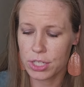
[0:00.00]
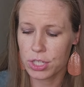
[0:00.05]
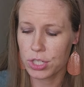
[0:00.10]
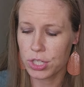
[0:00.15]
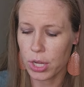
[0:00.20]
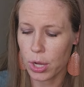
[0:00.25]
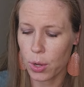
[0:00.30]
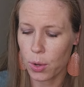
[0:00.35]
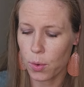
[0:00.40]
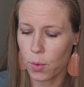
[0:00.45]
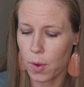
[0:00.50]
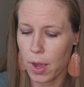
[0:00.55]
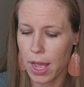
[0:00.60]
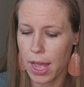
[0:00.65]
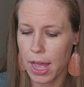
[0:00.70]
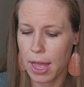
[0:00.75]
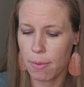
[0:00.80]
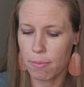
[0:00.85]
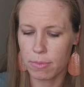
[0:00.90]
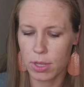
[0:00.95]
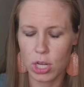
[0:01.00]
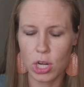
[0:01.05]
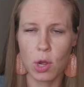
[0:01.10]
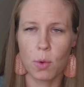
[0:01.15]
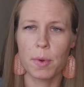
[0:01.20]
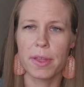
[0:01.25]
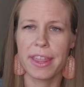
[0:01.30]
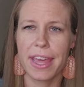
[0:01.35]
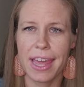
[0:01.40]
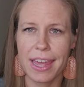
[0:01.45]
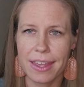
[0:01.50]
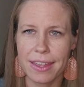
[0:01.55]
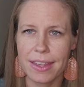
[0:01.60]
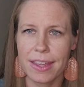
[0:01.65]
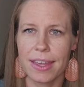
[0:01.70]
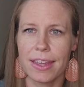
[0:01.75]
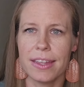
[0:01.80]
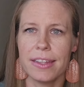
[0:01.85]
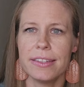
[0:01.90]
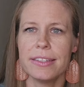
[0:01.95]
So, um, you know, with eight
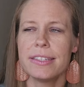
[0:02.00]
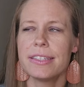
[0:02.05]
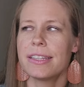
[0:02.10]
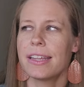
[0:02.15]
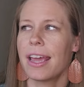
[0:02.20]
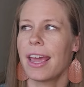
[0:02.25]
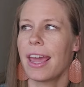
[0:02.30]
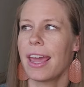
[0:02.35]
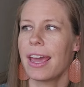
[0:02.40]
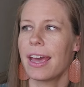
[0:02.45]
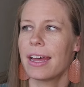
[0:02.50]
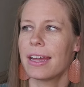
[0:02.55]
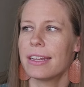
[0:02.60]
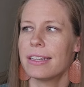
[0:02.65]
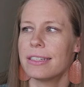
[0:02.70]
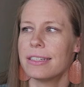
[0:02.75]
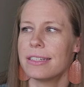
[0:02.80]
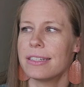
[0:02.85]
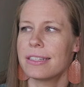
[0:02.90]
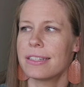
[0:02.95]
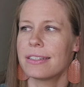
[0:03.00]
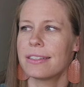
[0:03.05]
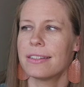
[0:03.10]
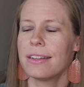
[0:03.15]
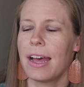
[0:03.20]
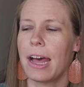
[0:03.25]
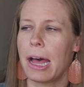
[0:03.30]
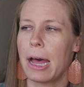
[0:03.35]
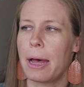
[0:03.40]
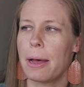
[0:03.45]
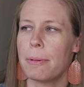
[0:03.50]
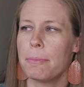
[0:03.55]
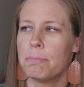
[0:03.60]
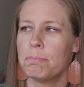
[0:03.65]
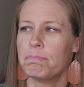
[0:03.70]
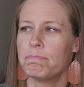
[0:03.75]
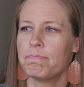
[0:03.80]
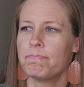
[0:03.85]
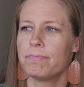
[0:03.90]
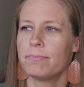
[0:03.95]
kids and um,
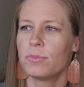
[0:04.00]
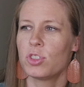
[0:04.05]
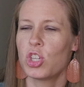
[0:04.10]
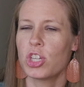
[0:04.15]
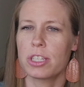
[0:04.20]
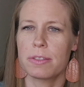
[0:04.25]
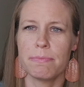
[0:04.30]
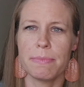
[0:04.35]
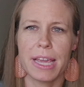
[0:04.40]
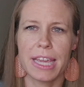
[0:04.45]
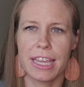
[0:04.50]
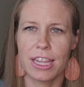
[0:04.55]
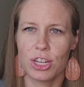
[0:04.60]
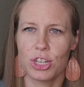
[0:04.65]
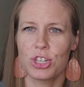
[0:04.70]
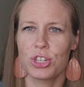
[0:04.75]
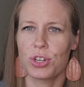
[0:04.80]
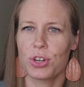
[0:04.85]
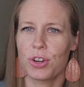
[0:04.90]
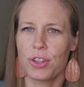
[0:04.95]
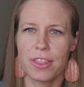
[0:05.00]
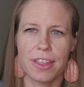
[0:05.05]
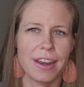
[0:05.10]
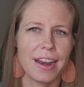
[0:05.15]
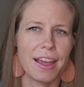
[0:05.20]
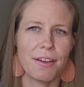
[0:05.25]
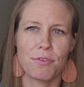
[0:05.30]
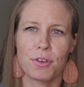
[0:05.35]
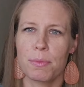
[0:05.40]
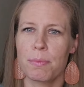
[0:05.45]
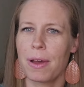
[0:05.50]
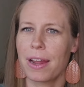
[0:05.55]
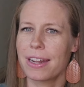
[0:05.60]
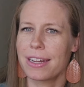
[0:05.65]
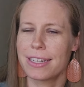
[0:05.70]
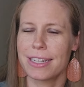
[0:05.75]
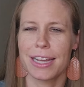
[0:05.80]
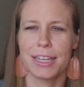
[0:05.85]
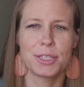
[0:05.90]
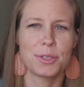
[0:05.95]
just making sure that everybody
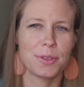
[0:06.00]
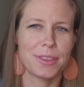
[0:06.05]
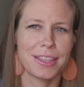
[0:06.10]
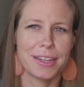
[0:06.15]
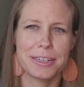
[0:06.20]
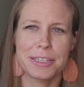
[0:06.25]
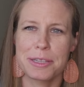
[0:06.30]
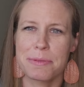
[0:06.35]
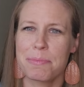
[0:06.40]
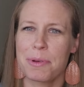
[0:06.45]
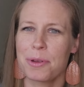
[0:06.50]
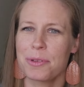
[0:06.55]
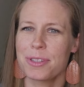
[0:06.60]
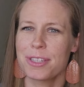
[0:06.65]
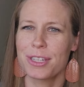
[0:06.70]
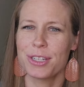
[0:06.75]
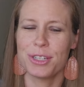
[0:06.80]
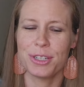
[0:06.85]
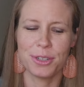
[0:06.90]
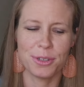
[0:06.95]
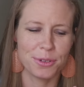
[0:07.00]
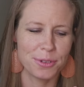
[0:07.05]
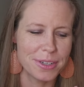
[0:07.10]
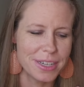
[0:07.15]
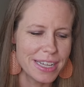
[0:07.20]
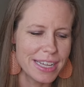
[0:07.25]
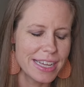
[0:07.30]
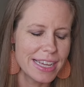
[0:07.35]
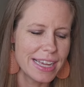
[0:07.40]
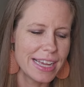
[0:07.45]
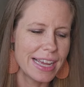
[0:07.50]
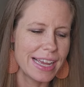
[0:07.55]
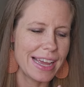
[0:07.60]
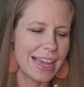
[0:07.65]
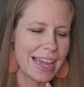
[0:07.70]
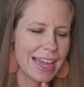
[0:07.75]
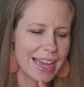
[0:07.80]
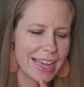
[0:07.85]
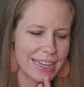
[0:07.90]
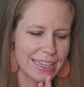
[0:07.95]
does what they're supposed to do
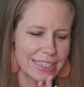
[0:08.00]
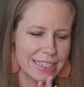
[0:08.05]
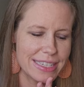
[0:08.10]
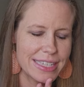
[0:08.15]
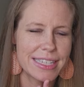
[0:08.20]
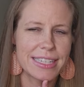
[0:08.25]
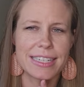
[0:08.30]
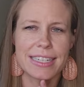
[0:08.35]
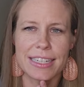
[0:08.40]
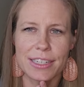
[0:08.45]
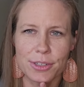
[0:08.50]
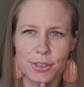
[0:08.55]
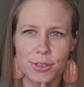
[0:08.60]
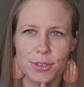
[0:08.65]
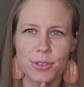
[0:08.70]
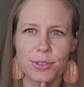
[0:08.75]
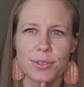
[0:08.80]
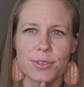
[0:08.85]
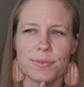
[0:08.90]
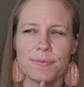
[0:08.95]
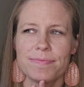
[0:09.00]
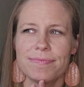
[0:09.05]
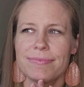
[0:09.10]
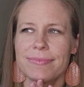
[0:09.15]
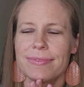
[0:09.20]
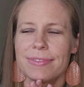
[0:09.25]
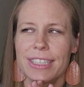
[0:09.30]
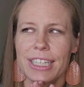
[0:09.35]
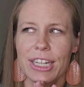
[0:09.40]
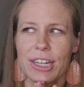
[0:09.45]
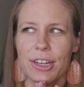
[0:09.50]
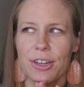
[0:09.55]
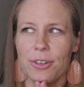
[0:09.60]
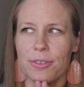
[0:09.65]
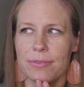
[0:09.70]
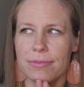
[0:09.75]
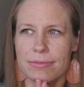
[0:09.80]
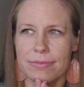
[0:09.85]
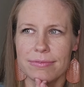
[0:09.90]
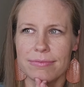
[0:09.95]
and still, you
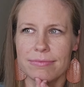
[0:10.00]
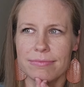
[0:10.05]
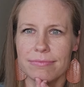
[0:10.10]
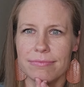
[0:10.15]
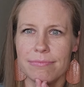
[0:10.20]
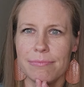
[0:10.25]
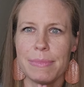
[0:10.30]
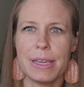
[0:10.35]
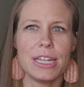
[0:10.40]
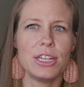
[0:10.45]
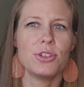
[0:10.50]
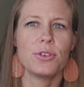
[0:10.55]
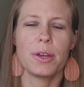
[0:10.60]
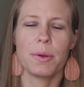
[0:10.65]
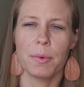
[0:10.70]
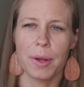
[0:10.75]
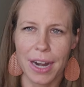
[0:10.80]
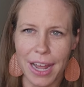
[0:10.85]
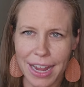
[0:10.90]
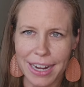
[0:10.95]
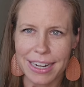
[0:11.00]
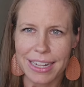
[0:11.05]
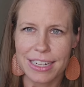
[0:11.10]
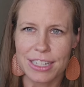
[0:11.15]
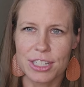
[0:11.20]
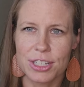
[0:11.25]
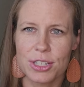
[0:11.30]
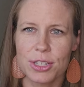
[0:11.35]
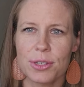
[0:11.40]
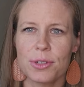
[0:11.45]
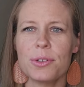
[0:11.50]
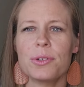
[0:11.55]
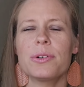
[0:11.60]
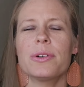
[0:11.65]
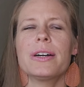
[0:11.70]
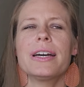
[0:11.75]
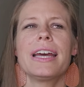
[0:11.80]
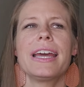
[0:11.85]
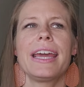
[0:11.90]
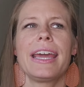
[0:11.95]
know, me doing what I need to
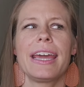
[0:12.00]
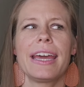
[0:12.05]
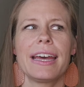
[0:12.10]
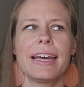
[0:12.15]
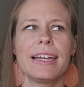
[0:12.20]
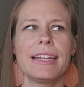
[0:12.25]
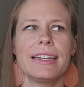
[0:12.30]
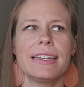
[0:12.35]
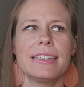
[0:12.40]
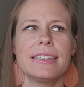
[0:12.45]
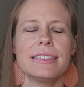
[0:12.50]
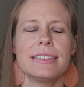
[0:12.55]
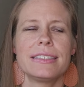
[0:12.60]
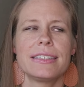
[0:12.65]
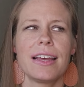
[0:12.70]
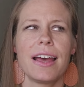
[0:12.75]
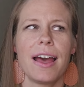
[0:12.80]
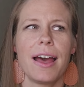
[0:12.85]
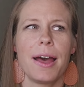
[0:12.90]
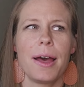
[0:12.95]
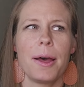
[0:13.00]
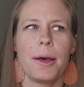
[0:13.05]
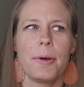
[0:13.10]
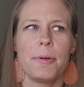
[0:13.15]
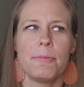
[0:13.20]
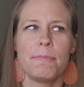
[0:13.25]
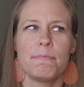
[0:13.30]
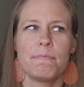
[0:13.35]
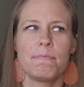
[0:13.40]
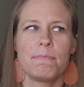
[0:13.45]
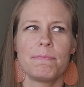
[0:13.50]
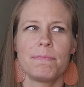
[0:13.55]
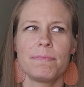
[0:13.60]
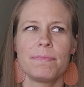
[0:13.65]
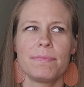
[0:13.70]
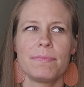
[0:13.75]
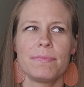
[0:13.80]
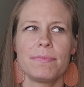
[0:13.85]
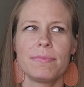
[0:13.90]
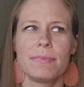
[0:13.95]
do and um,
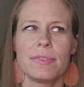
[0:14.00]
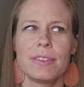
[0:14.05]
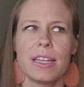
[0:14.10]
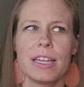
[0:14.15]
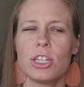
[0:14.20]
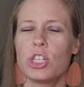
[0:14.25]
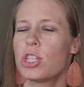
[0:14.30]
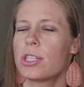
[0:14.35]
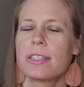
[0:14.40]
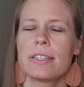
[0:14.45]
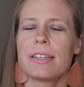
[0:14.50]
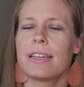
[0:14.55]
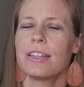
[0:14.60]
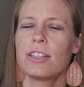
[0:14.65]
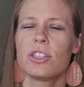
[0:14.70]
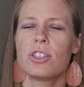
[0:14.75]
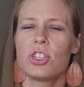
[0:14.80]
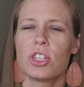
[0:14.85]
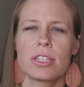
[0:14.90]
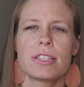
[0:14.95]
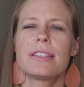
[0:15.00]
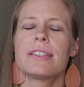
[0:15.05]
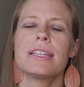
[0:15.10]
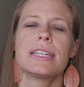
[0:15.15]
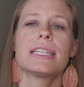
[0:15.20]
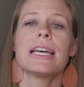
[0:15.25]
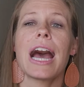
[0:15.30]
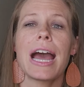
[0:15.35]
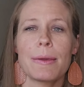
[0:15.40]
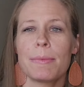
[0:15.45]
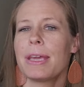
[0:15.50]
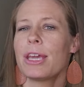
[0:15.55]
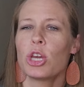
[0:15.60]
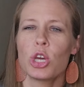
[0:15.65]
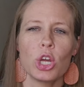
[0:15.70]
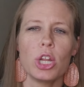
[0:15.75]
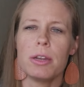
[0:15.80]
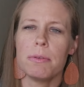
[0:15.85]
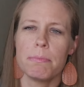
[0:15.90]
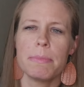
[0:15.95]
it just it just the timing
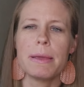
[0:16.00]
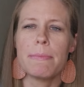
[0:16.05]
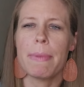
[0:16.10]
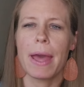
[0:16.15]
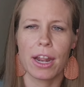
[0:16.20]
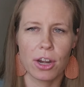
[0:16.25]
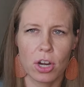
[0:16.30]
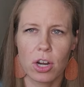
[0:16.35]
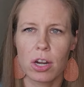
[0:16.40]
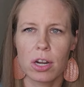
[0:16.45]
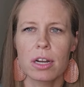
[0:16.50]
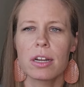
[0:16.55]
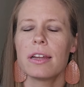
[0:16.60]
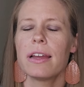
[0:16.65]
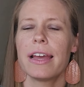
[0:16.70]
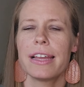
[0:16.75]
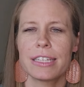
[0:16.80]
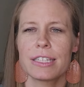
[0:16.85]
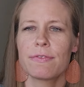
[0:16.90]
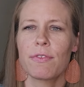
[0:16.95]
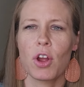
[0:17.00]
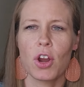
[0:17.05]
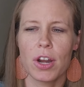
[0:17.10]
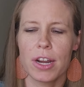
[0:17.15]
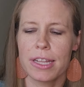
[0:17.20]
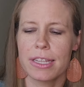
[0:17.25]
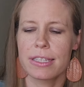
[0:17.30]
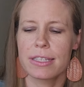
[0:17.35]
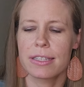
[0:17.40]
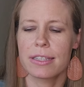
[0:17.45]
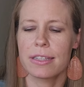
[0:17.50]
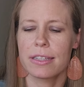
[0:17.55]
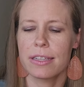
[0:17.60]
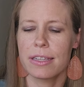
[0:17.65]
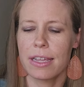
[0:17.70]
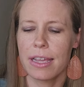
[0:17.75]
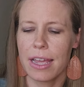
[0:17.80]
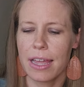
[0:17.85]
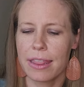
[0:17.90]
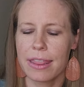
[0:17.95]
couldn't be better as far as
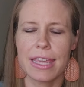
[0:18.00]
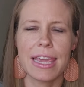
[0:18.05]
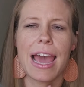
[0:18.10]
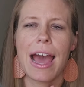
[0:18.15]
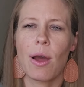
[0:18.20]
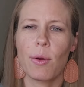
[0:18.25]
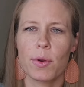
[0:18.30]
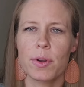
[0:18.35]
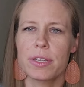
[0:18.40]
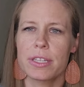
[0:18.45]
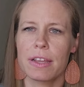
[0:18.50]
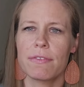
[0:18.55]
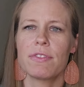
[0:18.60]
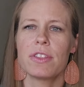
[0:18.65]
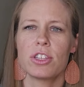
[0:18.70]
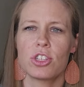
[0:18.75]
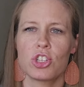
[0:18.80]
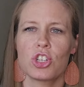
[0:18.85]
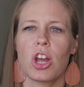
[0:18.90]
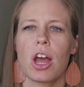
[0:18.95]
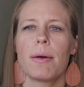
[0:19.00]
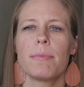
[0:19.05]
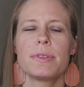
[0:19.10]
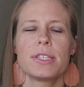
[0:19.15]
the hours of this job.